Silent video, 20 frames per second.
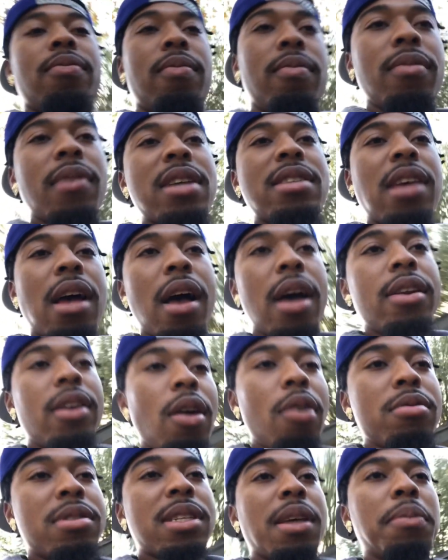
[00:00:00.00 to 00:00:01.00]
That's how I
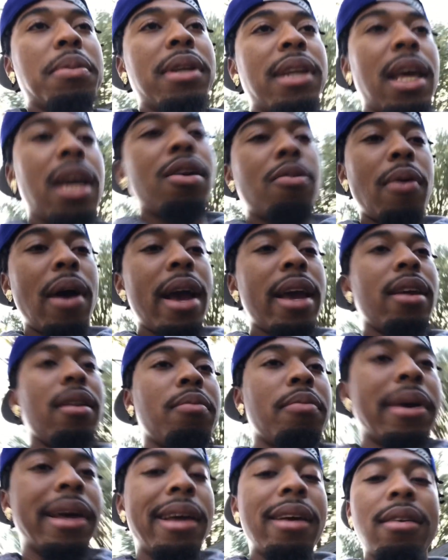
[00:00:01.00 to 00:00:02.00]
know something ain't right,
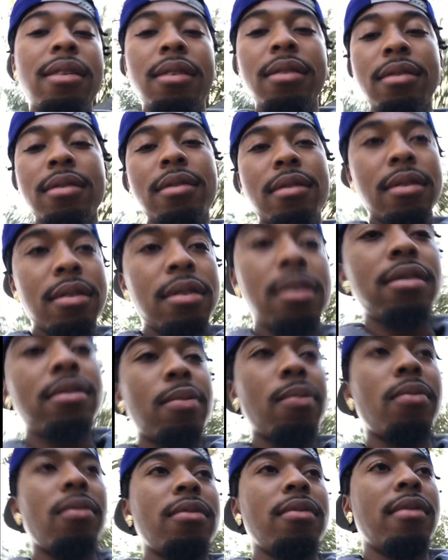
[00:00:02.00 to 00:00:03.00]
man.
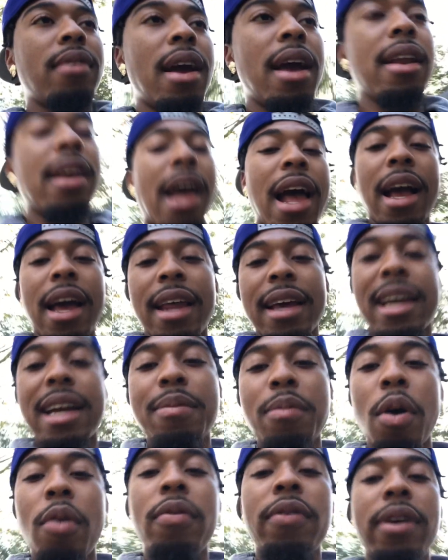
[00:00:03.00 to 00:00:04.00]
I gotta come
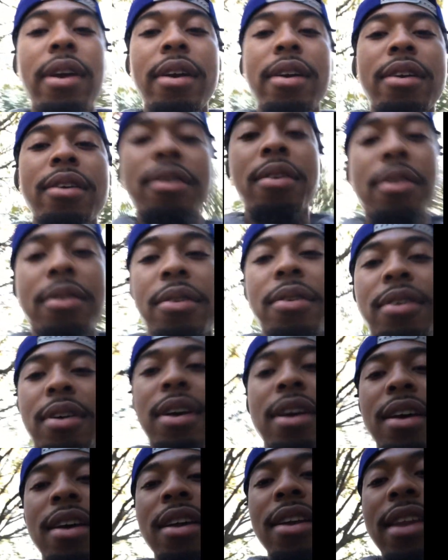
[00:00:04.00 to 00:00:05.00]
over here.
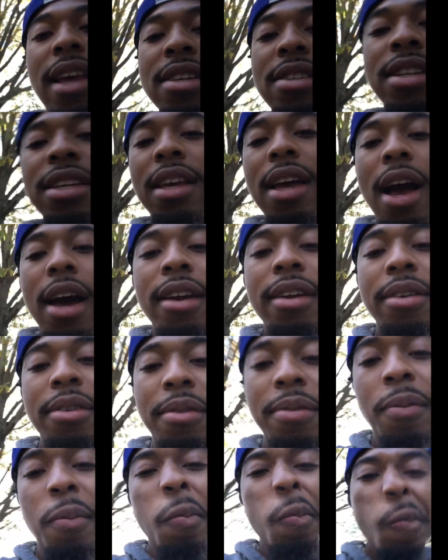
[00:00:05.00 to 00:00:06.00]
That's Tiana.
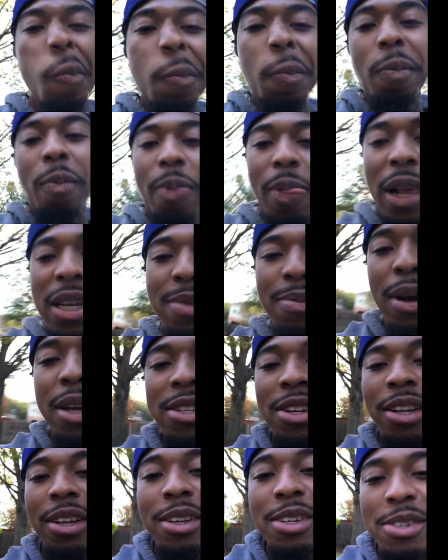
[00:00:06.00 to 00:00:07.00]
That's my
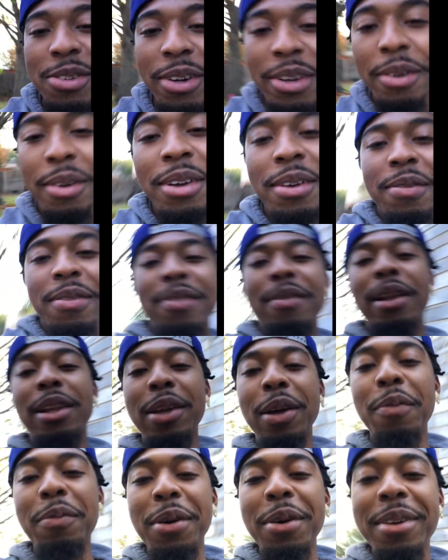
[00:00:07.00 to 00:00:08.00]
little tree. My
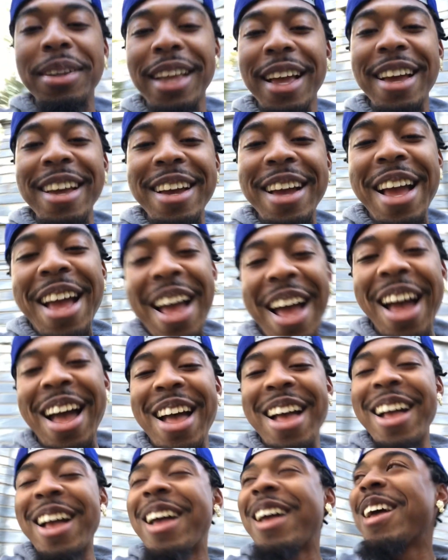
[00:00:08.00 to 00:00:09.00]
little boo thing.
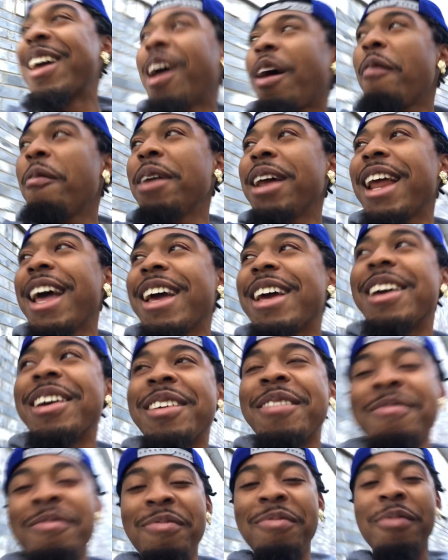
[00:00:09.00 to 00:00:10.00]
But, hey,
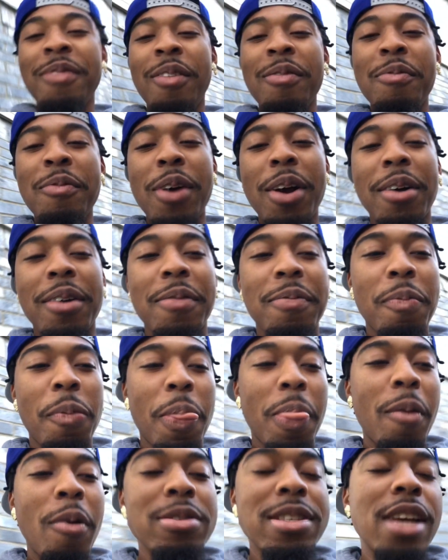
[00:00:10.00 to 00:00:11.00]
bro.
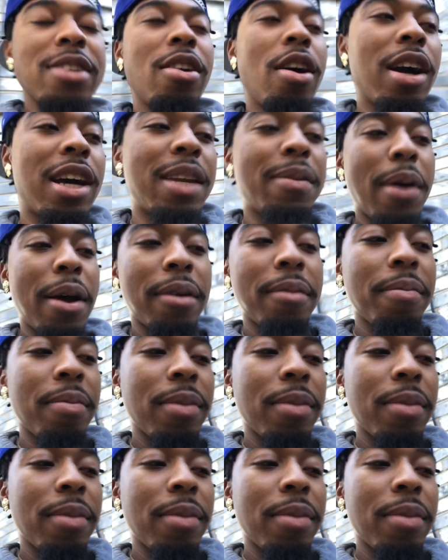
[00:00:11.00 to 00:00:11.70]
What was I talking about?